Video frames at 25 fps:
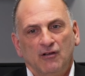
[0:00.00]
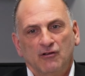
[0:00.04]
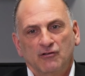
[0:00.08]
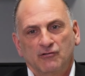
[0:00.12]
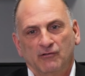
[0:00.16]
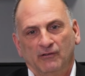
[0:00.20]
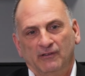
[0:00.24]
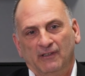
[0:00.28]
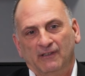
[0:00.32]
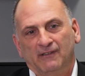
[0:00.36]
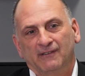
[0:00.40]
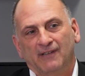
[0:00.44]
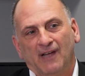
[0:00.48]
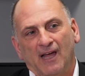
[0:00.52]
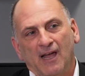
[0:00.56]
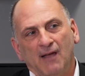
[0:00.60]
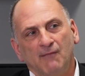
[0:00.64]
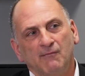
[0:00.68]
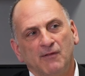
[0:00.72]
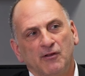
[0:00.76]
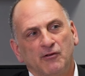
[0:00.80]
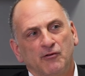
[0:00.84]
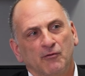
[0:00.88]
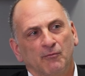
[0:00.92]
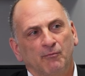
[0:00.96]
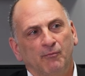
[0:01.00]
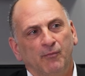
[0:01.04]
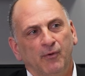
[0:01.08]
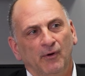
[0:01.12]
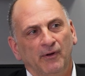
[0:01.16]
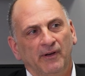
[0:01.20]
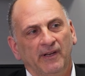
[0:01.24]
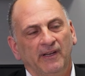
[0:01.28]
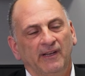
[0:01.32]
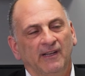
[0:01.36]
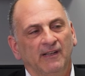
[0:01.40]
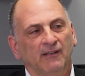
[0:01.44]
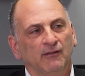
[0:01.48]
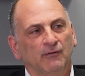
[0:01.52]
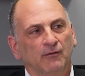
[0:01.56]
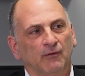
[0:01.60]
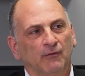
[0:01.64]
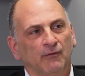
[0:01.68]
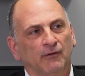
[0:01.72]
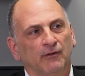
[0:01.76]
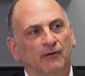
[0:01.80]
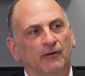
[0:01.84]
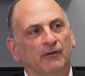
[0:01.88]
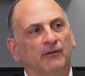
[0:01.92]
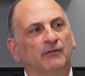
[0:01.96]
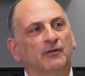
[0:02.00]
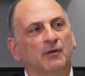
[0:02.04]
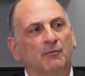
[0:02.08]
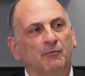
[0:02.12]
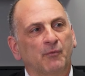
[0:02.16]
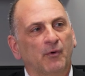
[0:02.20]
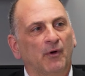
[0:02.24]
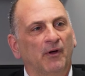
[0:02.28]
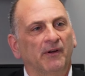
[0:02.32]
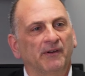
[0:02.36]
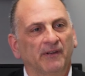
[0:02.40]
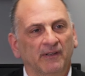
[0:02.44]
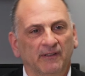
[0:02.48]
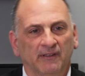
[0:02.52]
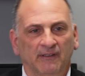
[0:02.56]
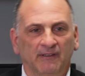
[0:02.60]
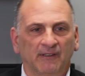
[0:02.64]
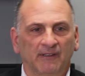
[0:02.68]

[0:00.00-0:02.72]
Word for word: So the time that you're putting in to relearn the product